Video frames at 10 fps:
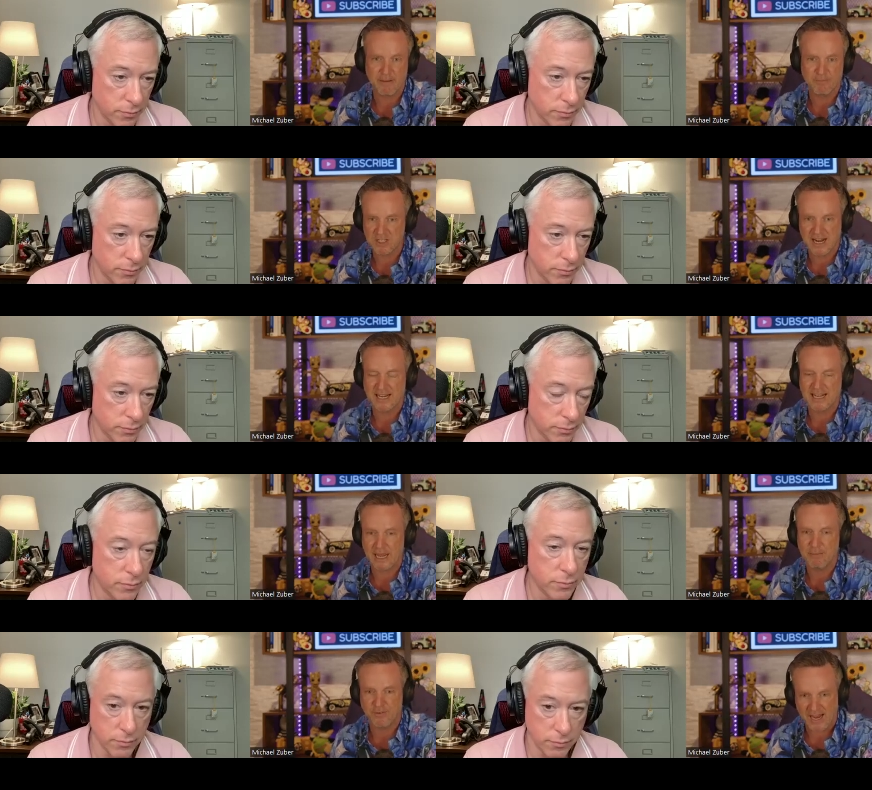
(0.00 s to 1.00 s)
Speaker 1: game. It's not
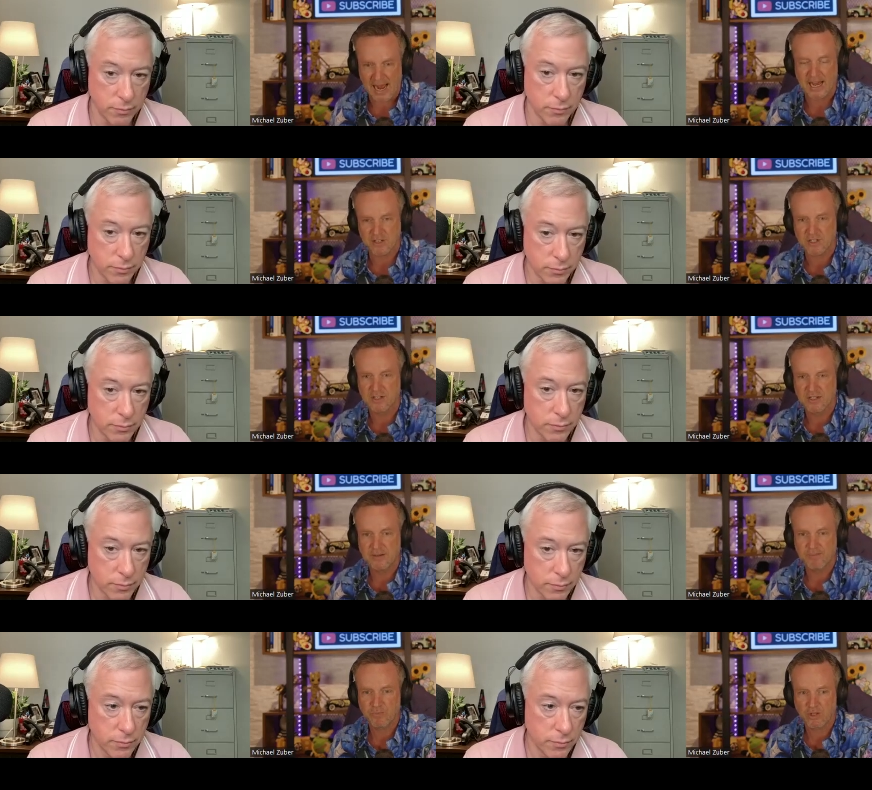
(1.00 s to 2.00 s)
a game of cash.
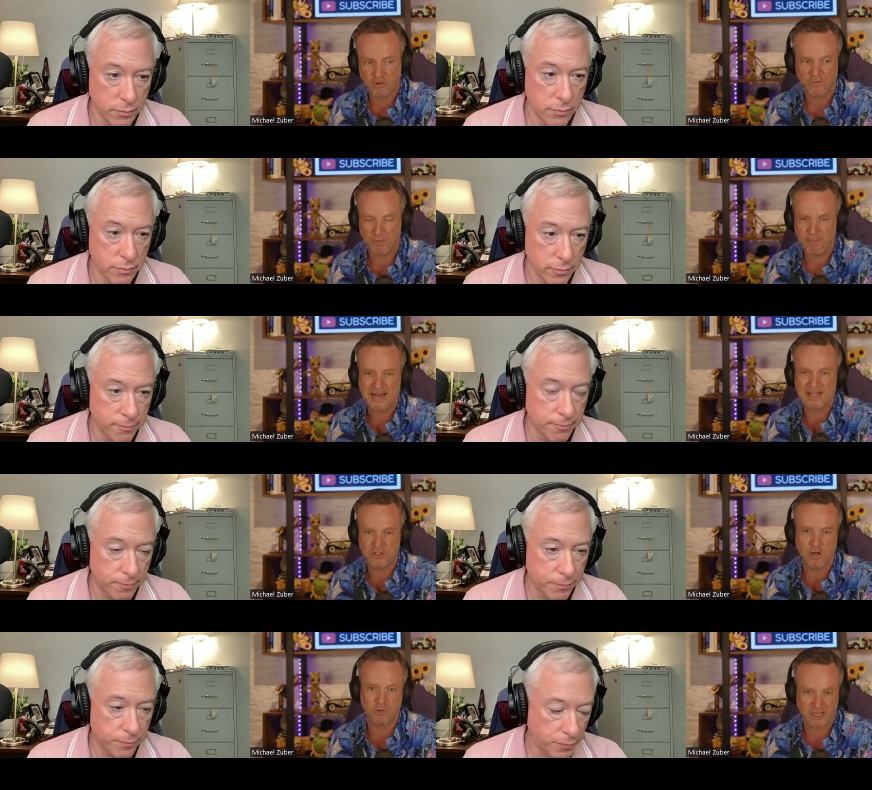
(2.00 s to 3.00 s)
So if the
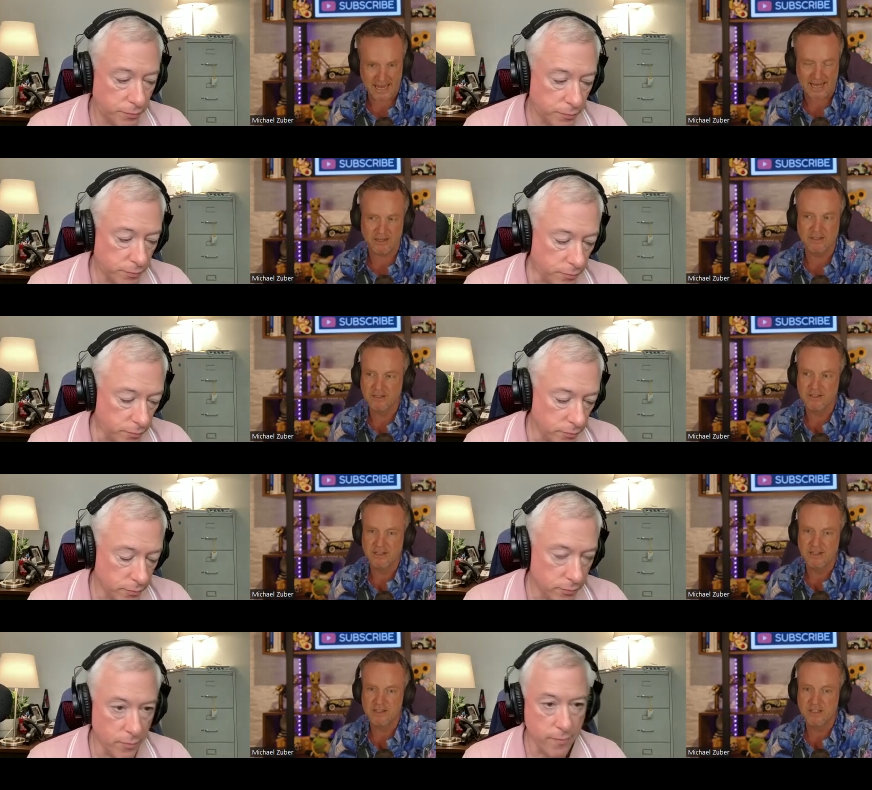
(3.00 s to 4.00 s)
banks don't lend,
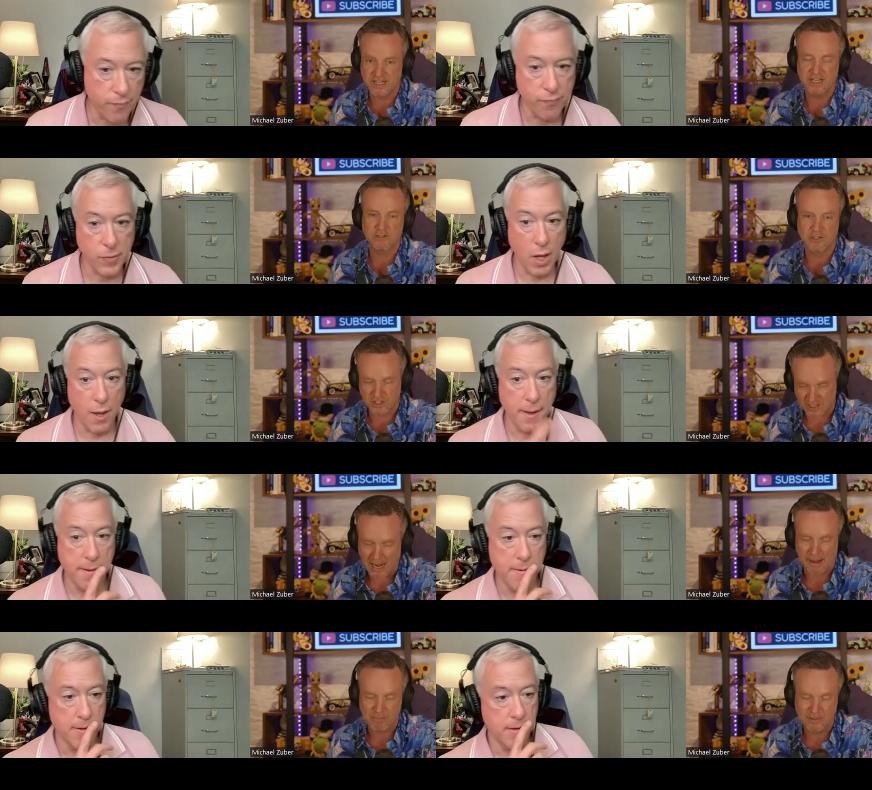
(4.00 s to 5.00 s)
deals
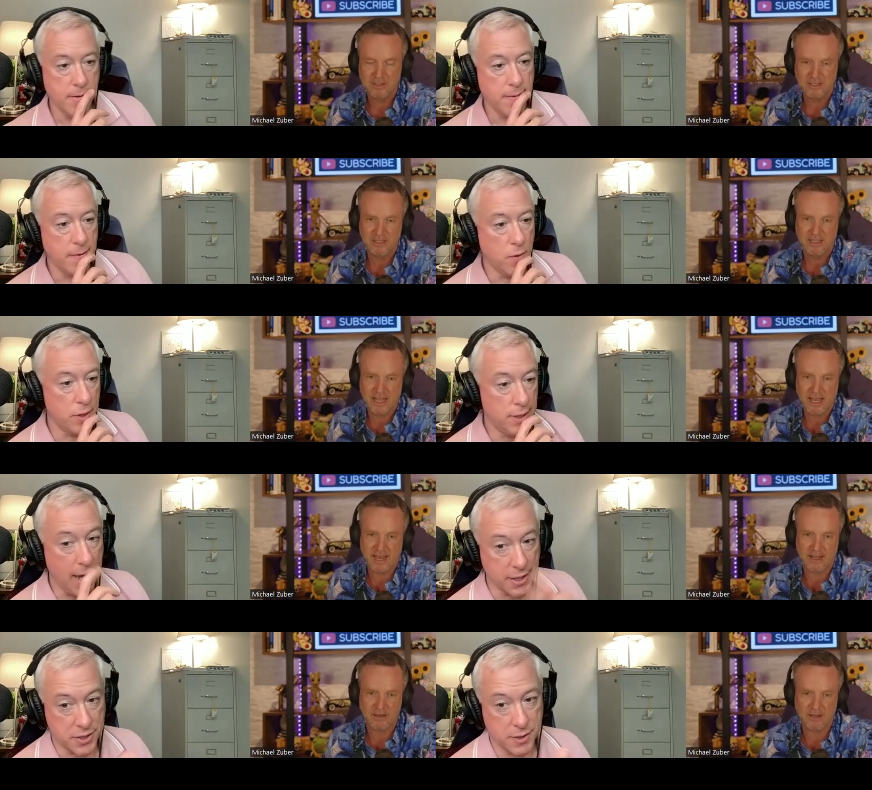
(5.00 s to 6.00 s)
stop.
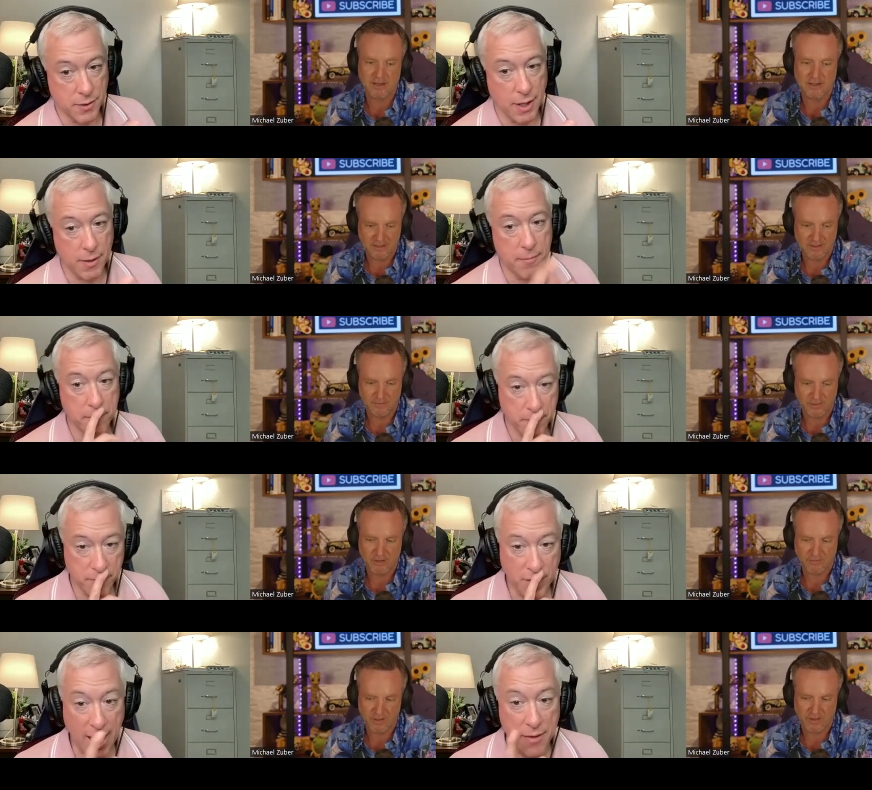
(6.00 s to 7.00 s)
Speaker 2: Yes. And
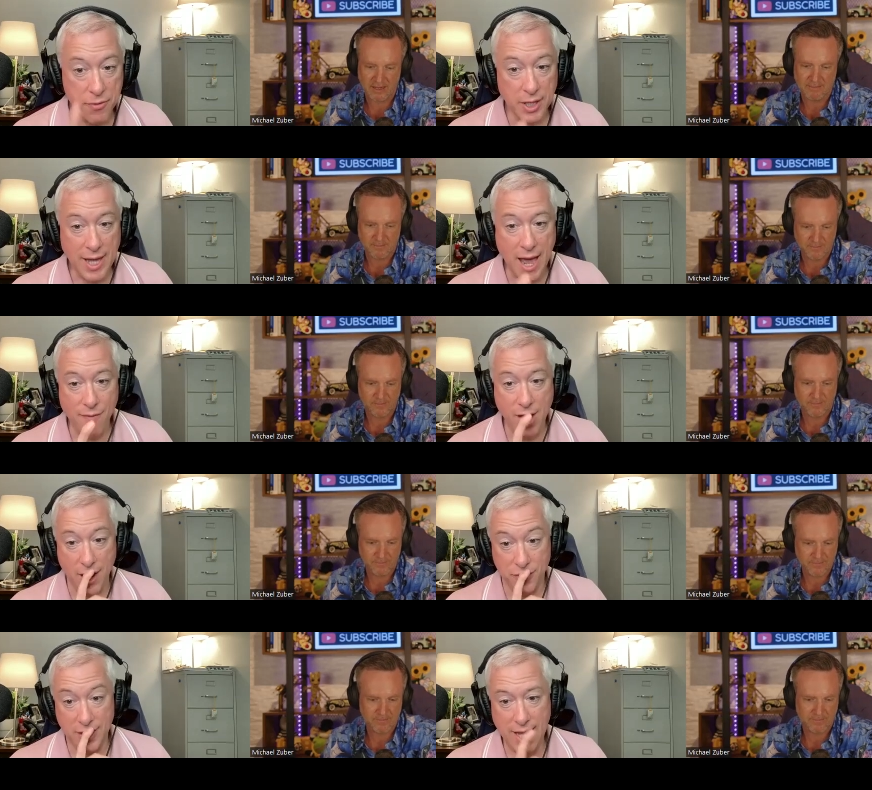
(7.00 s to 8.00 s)
we can feel that.
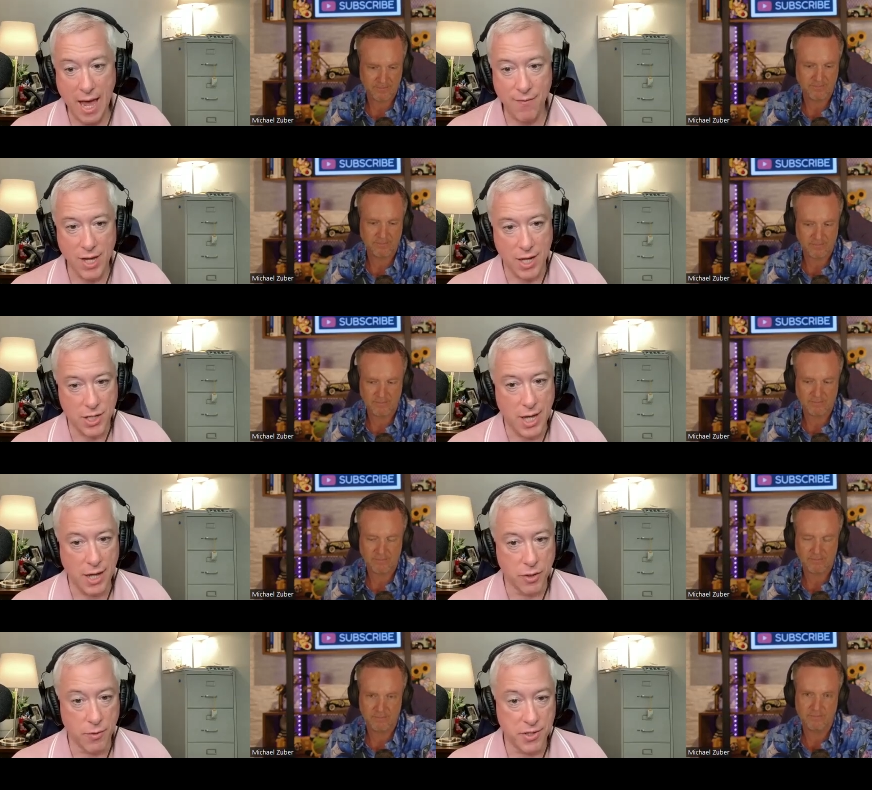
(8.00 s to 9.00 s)
The caveat to
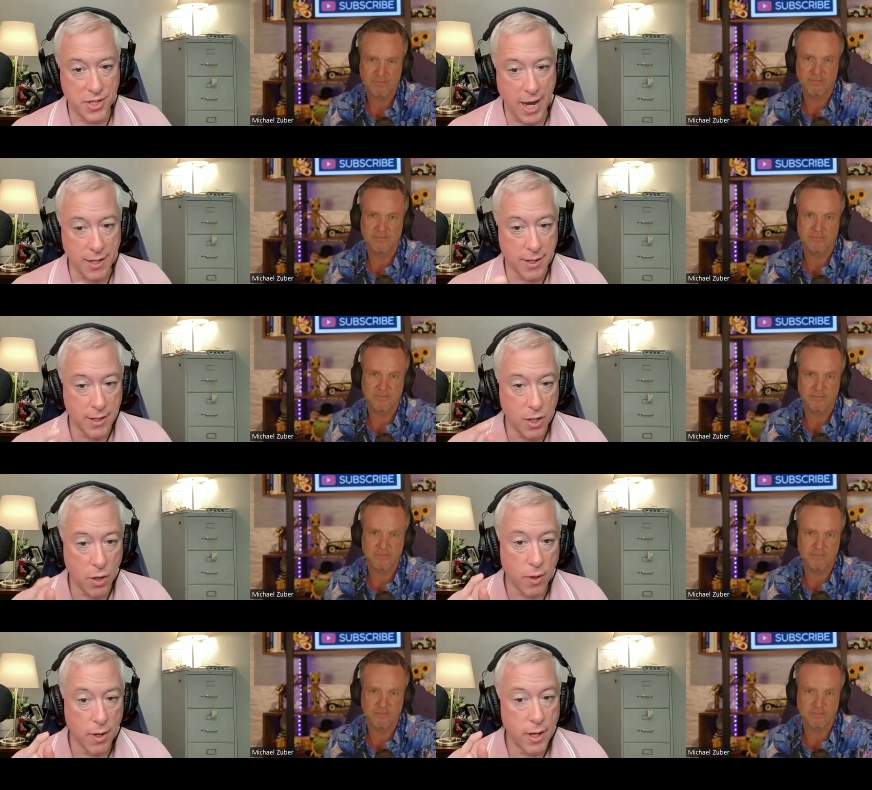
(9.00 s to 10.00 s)
that, though, is that, you
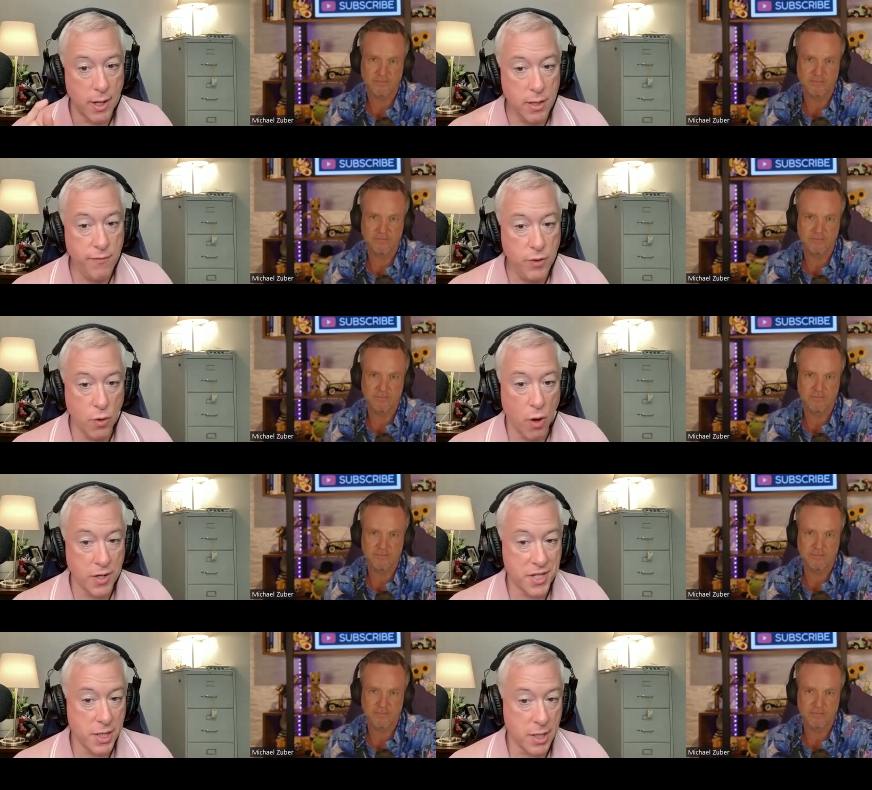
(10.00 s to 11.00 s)
know, if you are
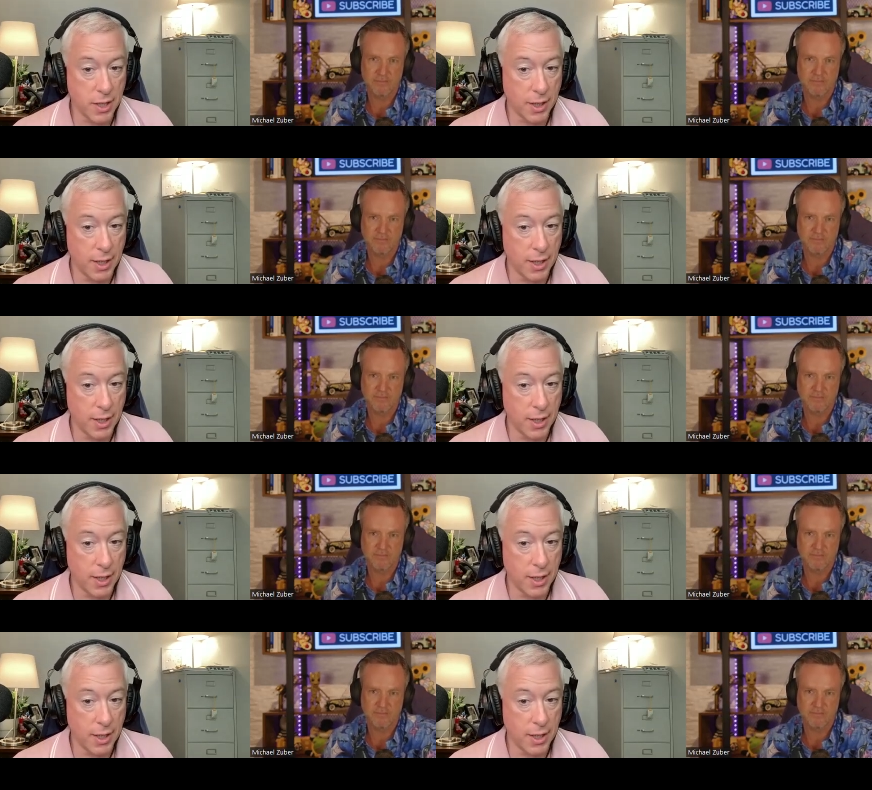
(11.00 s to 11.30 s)
sitting on